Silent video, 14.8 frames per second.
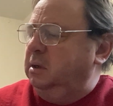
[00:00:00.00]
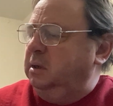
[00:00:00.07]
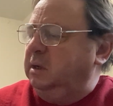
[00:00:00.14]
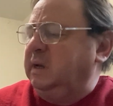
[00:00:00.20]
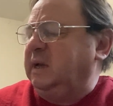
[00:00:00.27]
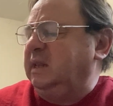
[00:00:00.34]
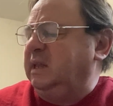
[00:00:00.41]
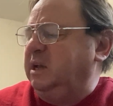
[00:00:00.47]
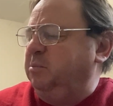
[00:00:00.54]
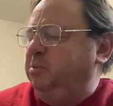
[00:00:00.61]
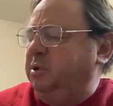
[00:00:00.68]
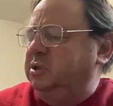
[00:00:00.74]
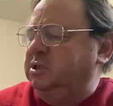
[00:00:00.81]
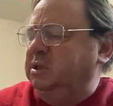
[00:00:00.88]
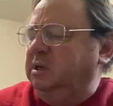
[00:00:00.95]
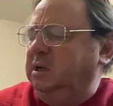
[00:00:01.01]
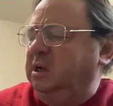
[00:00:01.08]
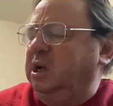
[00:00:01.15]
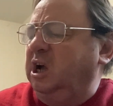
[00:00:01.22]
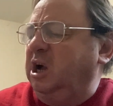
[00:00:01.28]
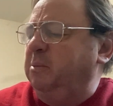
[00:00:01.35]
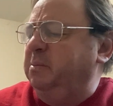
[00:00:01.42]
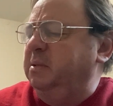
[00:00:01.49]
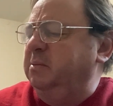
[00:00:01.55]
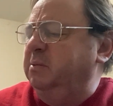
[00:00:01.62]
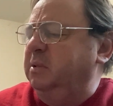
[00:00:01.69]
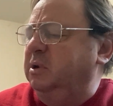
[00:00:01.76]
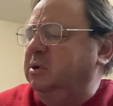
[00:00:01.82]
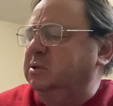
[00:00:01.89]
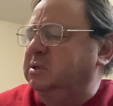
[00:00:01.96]
I like personally copper
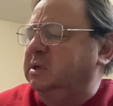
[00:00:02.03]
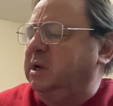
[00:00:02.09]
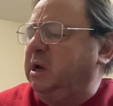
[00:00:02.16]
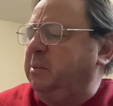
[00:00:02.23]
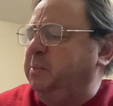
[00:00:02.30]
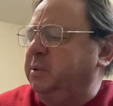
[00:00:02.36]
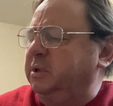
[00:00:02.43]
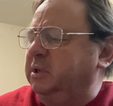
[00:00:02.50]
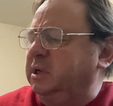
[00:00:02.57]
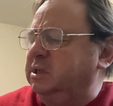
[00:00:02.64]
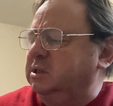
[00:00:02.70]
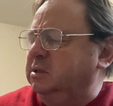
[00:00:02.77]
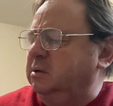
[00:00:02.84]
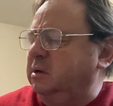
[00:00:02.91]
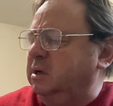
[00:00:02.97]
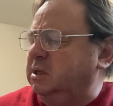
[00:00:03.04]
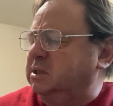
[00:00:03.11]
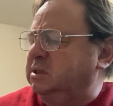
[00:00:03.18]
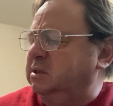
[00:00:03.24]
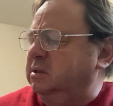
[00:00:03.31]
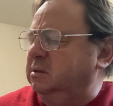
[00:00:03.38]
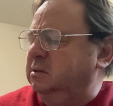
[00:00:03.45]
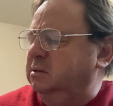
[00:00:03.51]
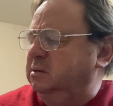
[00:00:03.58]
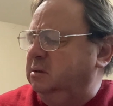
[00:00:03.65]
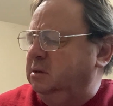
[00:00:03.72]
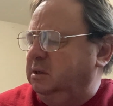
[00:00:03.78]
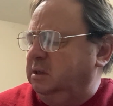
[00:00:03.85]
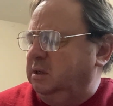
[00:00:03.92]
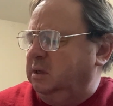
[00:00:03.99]
because copper doesn't rust.
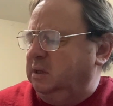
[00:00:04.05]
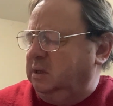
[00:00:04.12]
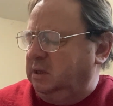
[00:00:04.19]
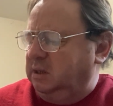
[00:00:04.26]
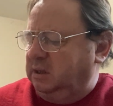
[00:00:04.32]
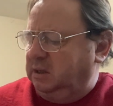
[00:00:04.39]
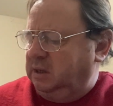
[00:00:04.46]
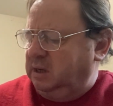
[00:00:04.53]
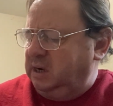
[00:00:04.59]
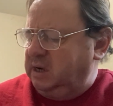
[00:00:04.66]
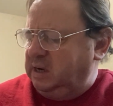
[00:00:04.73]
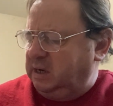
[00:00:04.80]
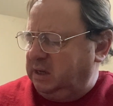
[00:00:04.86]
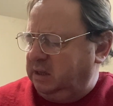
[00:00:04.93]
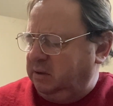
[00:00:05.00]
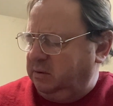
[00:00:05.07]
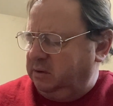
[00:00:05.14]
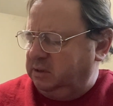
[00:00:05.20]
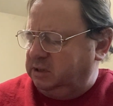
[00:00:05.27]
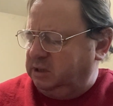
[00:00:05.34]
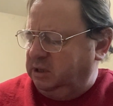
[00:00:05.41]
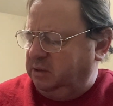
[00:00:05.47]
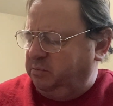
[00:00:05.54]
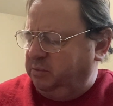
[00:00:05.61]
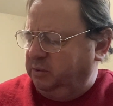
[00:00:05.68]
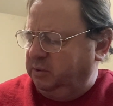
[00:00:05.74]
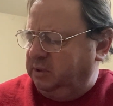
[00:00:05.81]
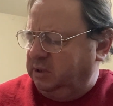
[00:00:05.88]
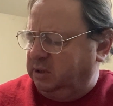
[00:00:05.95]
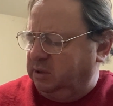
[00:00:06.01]
Any other ones they
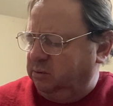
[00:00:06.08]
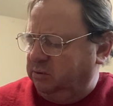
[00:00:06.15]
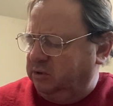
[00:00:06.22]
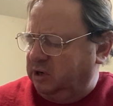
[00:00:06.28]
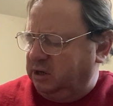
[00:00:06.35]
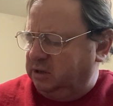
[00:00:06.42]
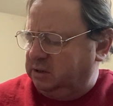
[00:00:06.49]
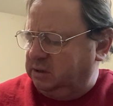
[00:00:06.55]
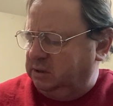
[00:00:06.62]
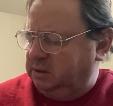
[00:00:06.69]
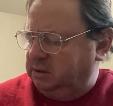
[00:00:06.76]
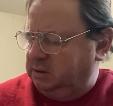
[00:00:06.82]
could rust.